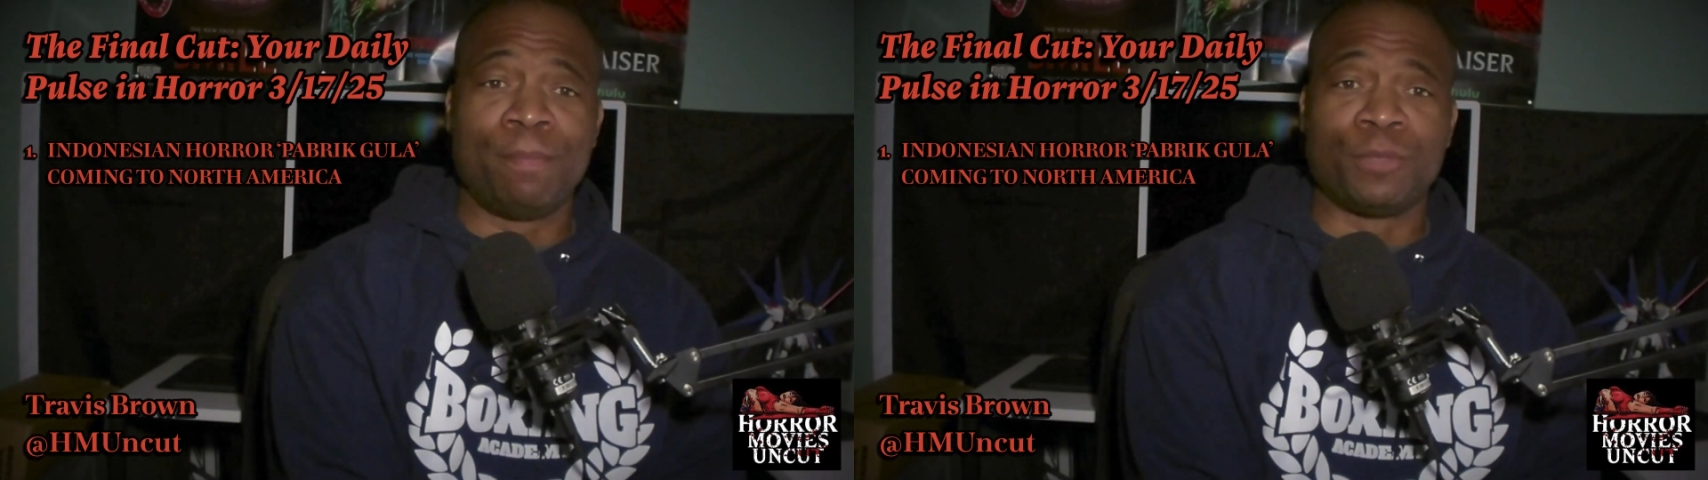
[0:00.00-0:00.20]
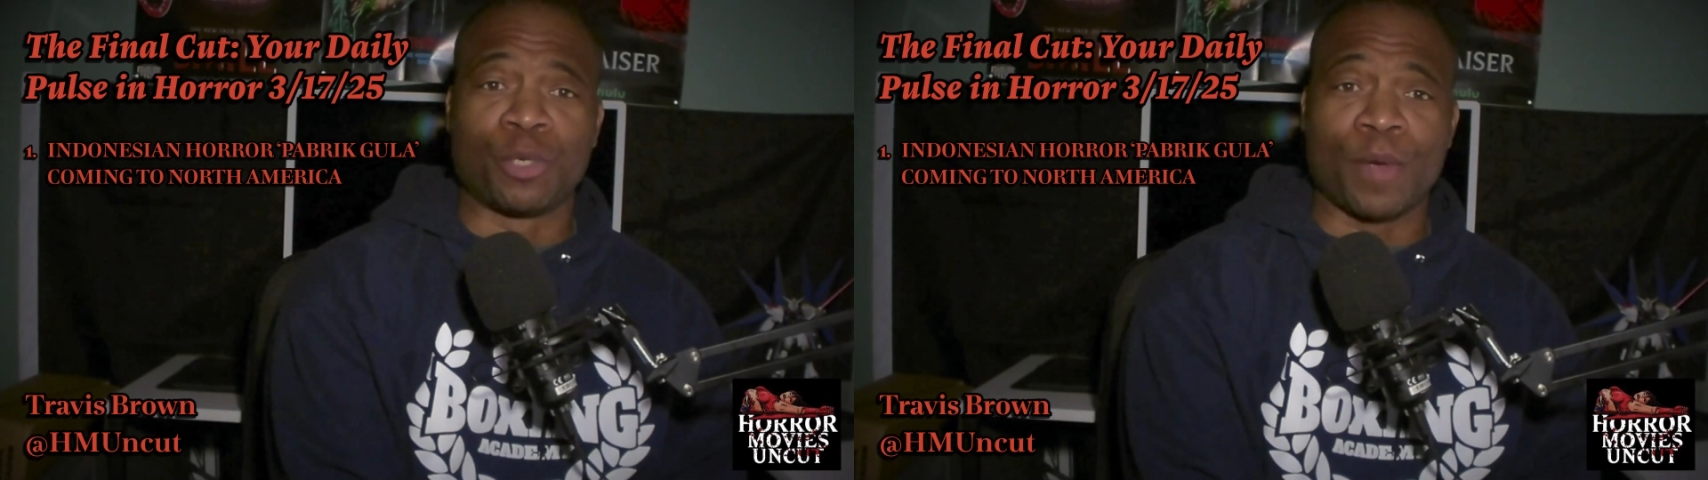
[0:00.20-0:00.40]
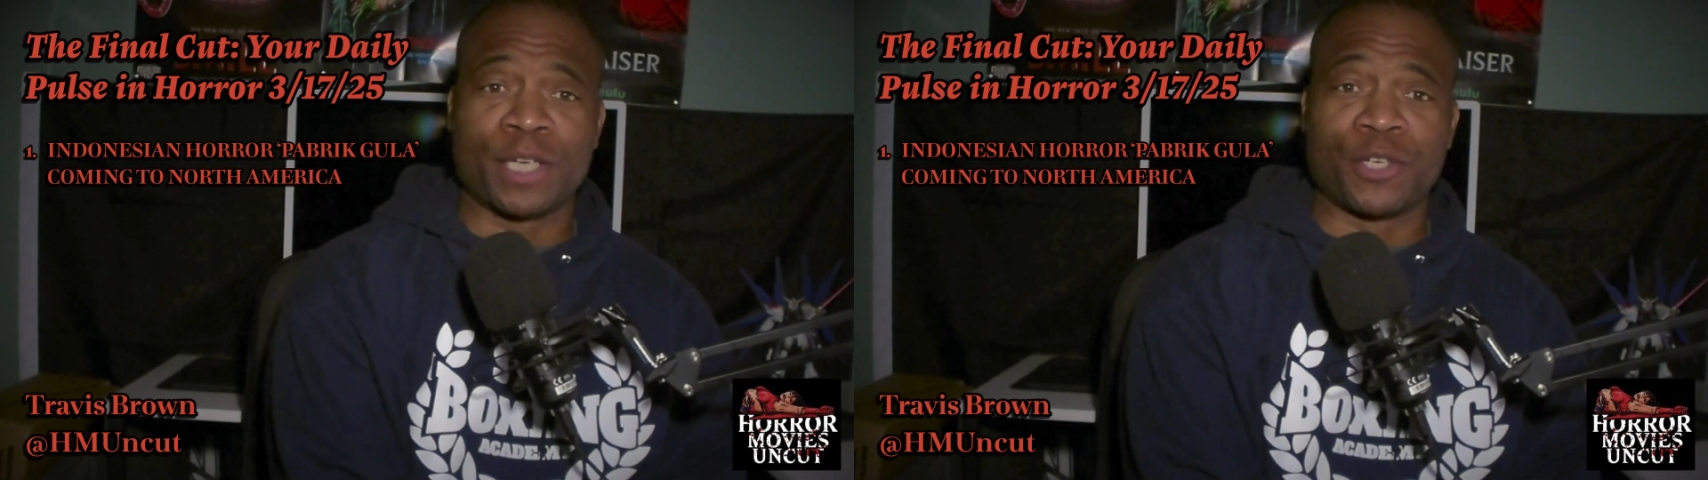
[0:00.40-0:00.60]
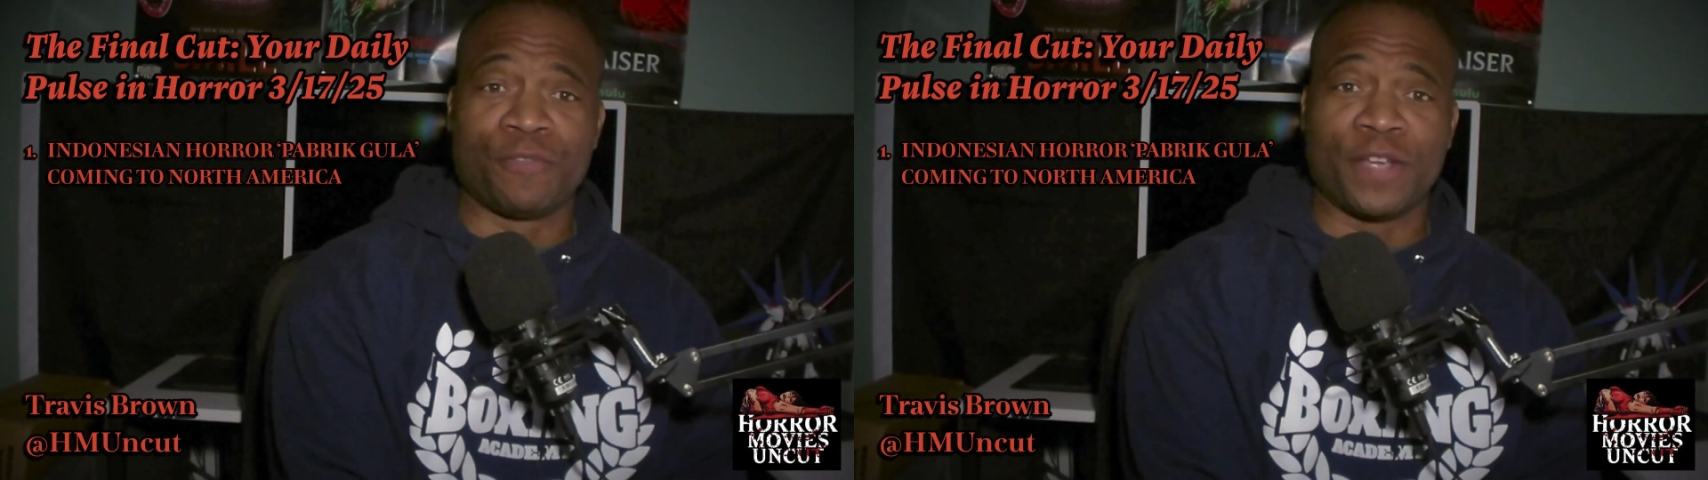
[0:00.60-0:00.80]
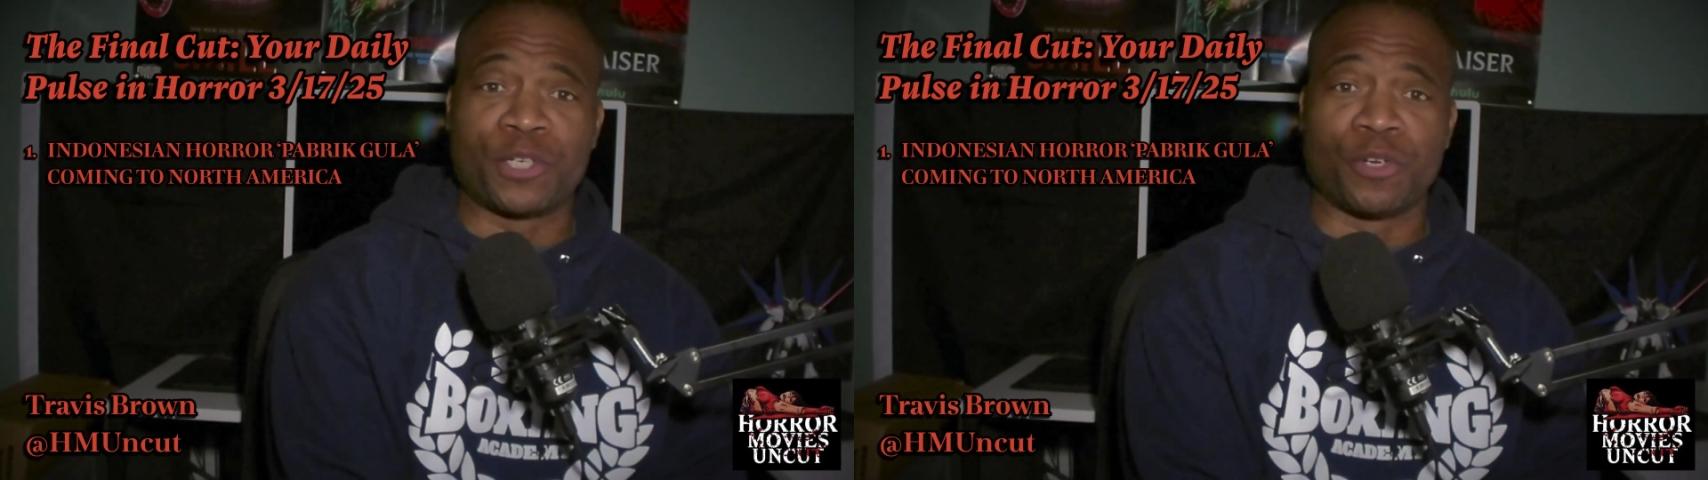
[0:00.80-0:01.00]
director
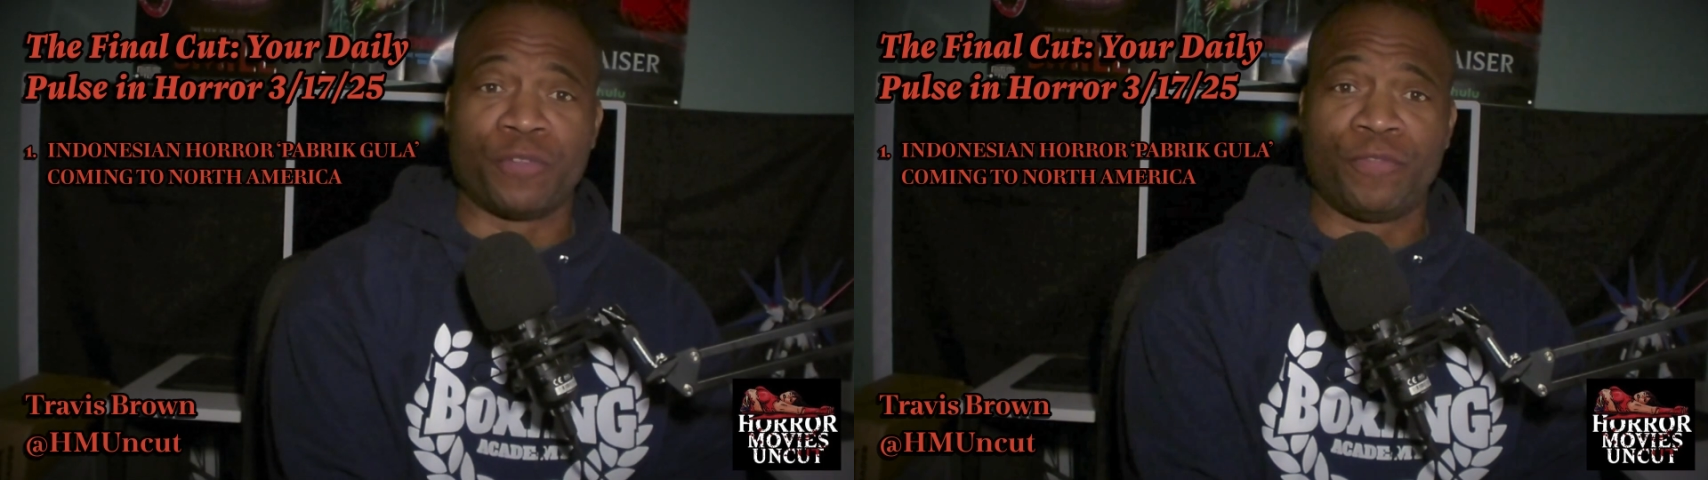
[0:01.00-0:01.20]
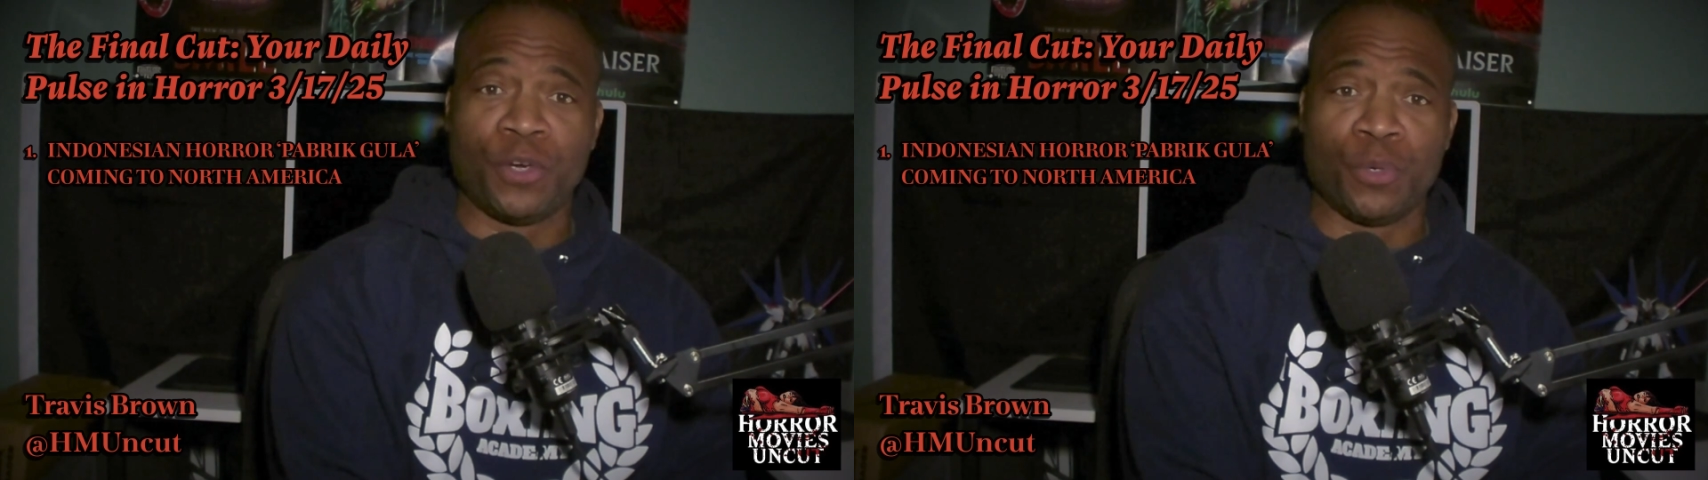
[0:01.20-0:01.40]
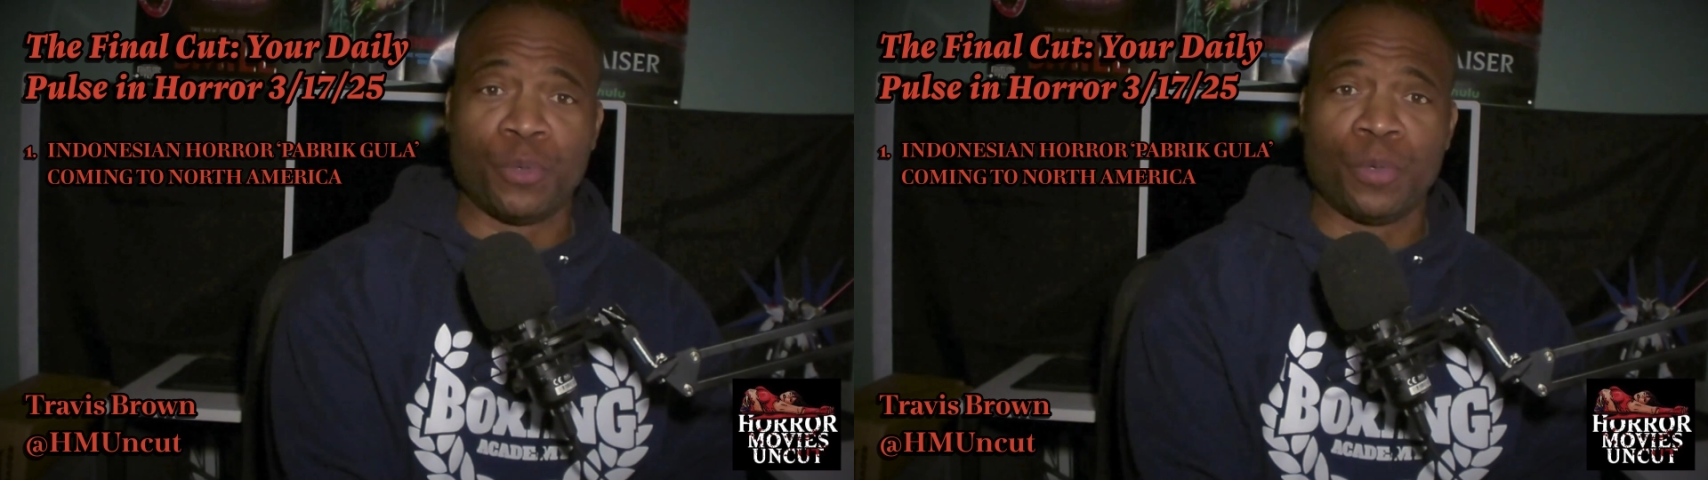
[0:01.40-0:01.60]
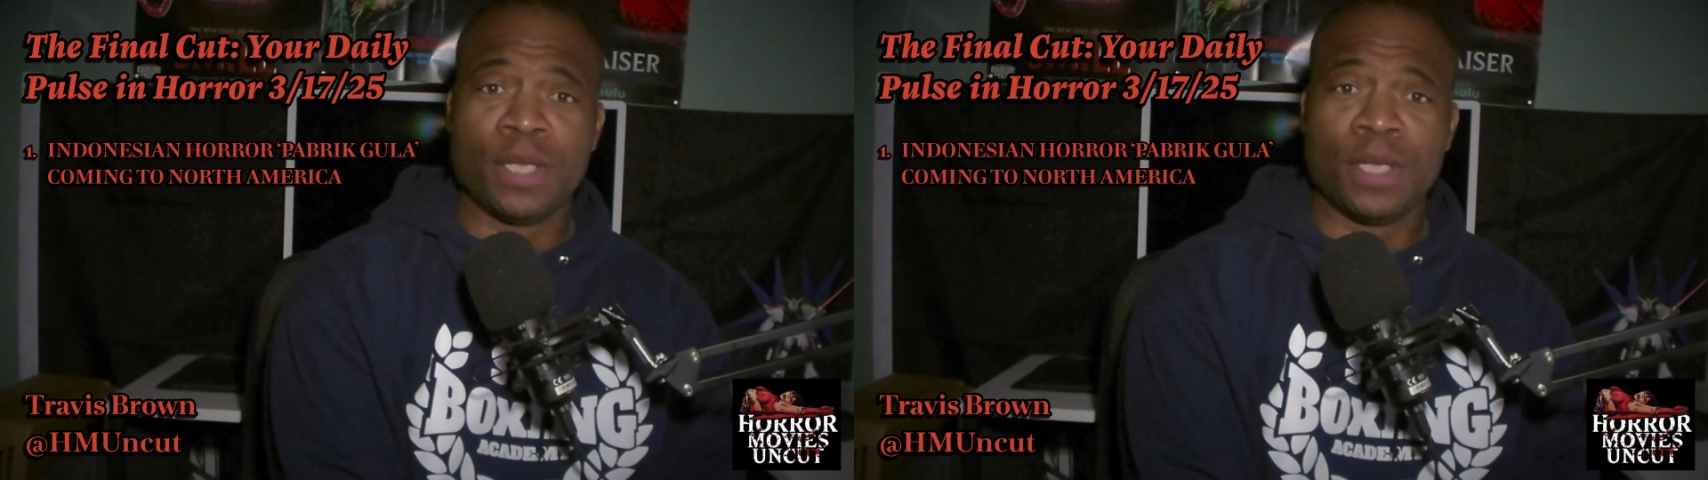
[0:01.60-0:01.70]
Victor Vu